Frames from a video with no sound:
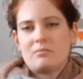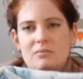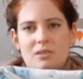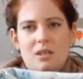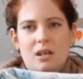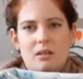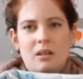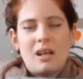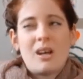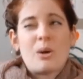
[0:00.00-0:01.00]
So
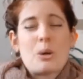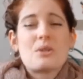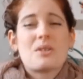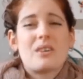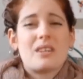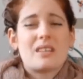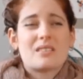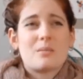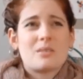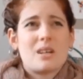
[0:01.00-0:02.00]
also I think
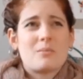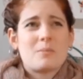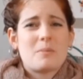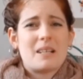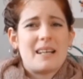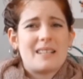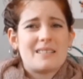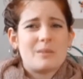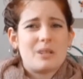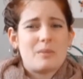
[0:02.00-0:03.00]
sometimes I'm a bit lazy
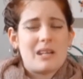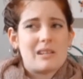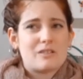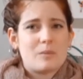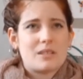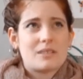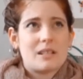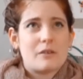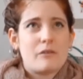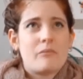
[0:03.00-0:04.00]
when I make things for myself.